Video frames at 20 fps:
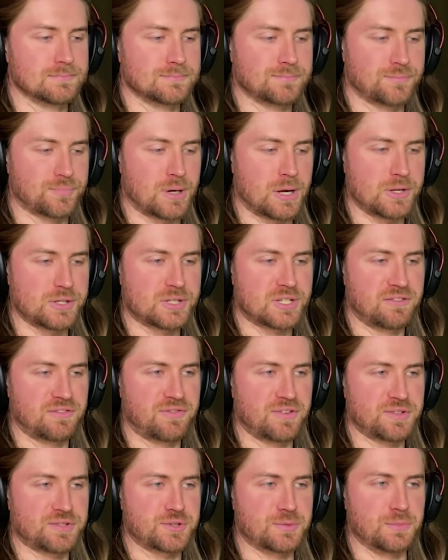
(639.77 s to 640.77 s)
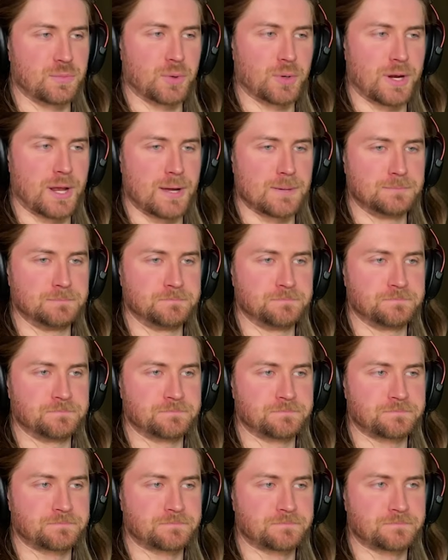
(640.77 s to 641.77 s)
Probably just gonna fish some more now.
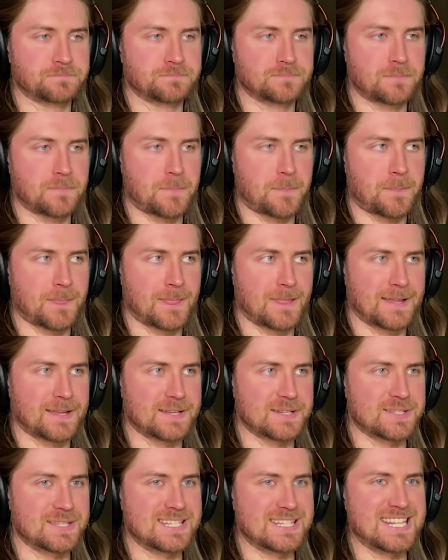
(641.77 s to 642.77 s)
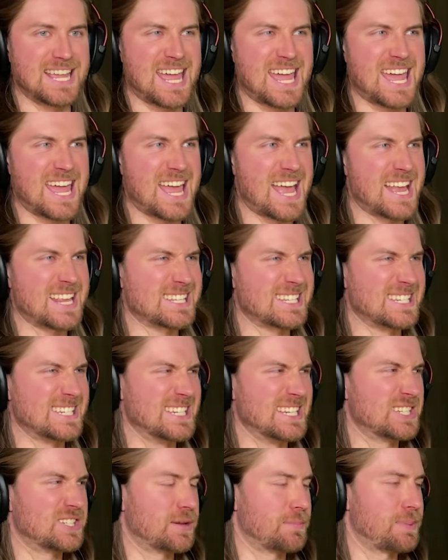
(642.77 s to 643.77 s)
Because the day has
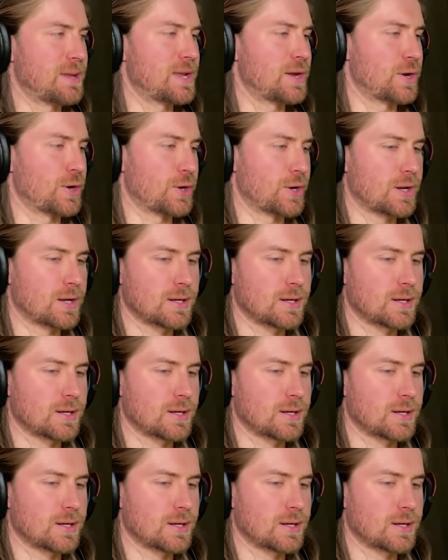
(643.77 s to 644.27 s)
disappeared.